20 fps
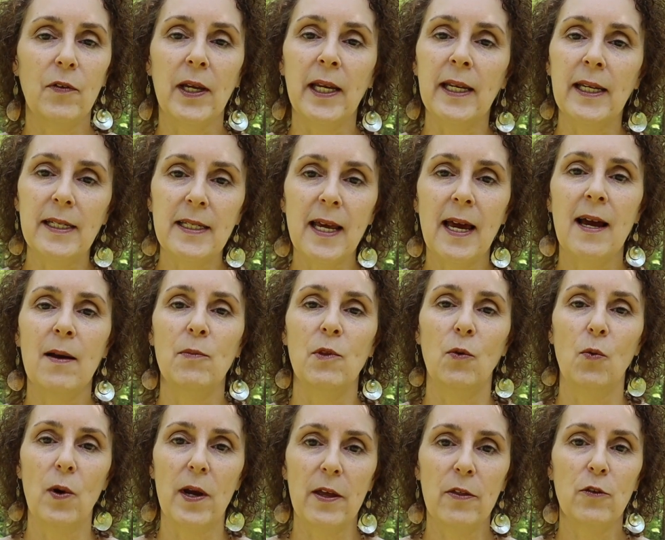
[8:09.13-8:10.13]
anytime the
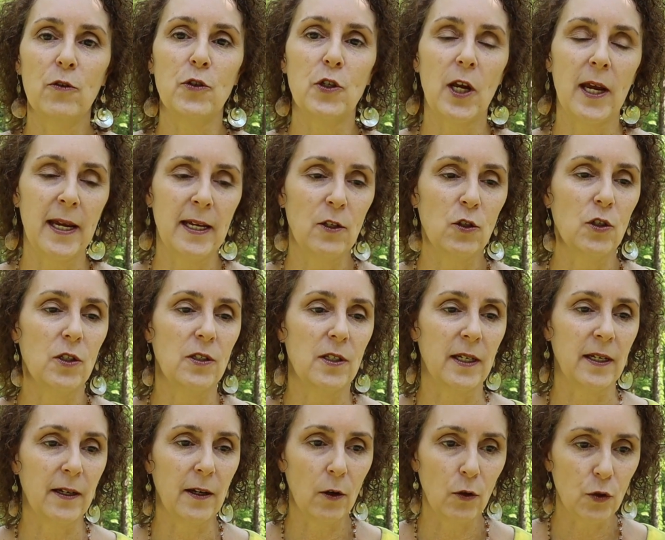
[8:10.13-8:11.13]
weather changes
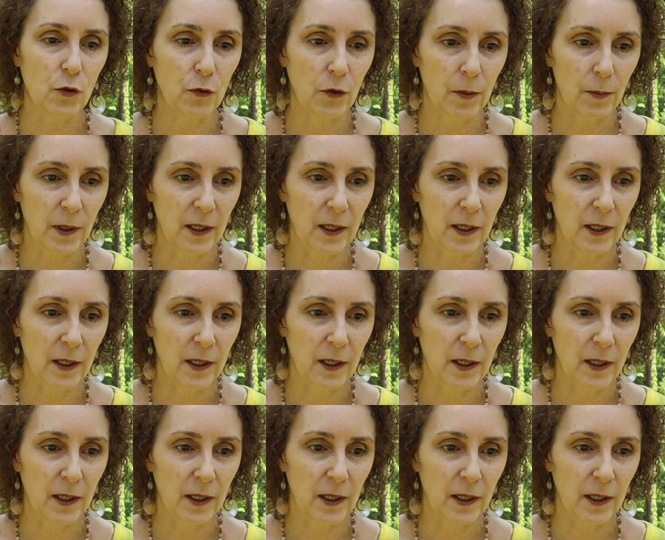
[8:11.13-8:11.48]
and goes from